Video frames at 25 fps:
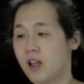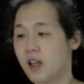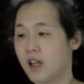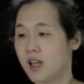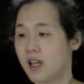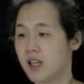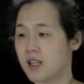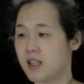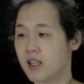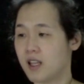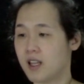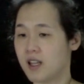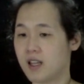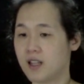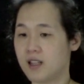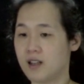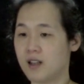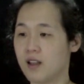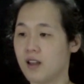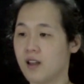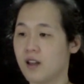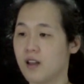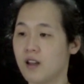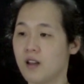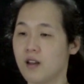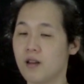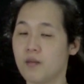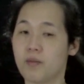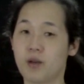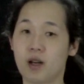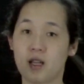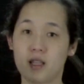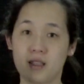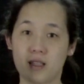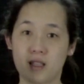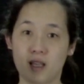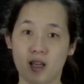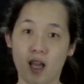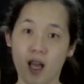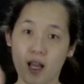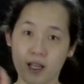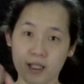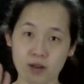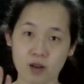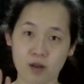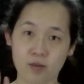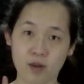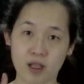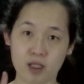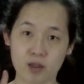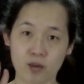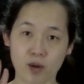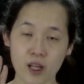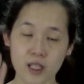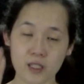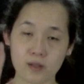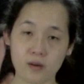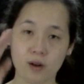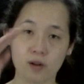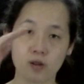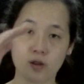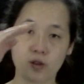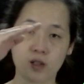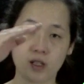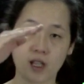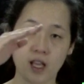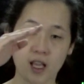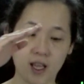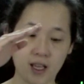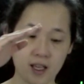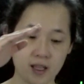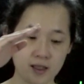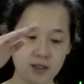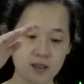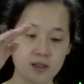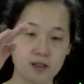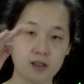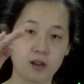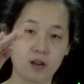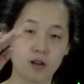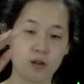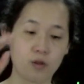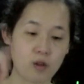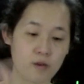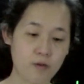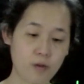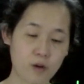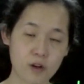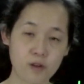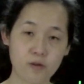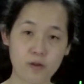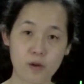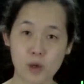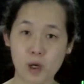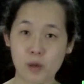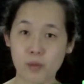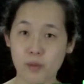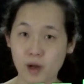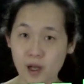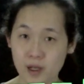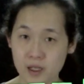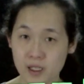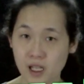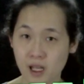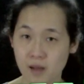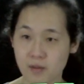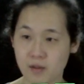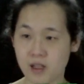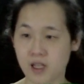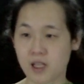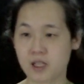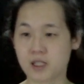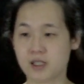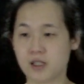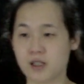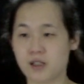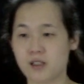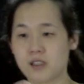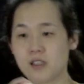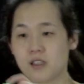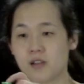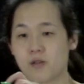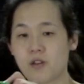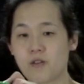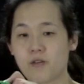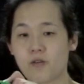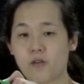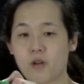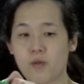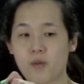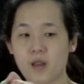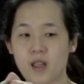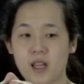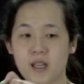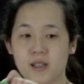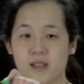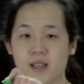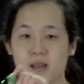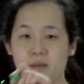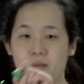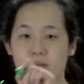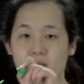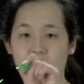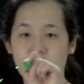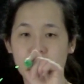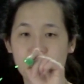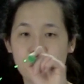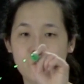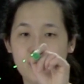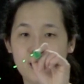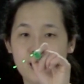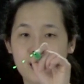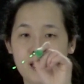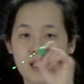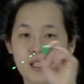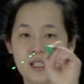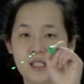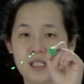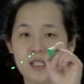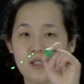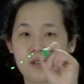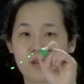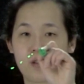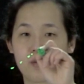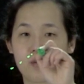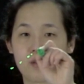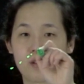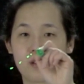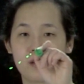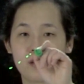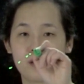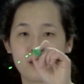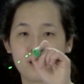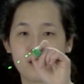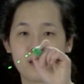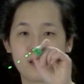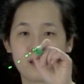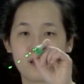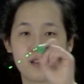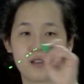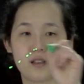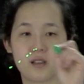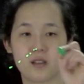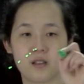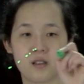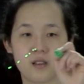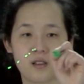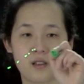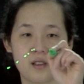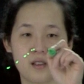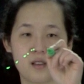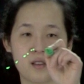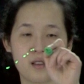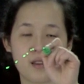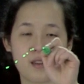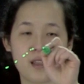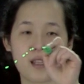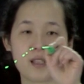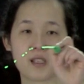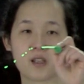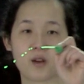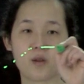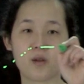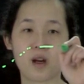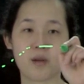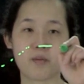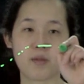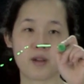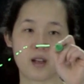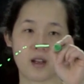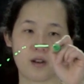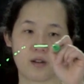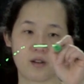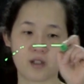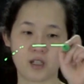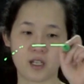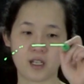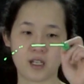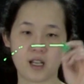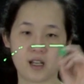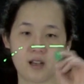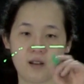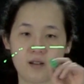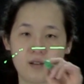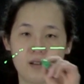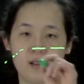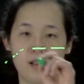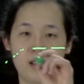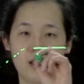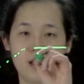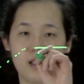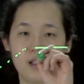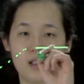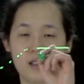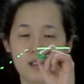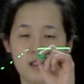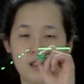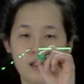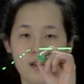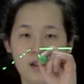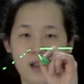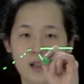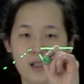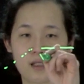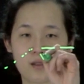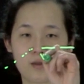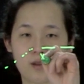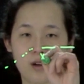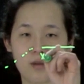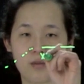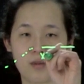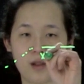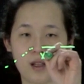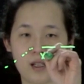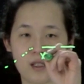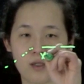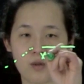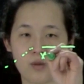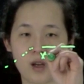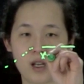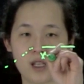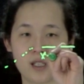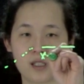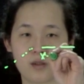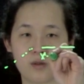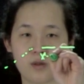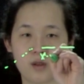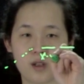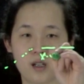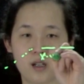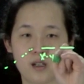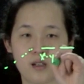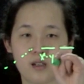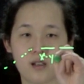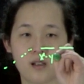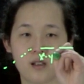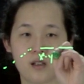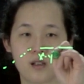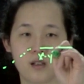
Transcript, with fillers: And then, but the x squared minus y squared can, so we've already formed our bonding combinations, so we form anti-bonding d orbitals. So these go up in energy now. So x squared minus y squared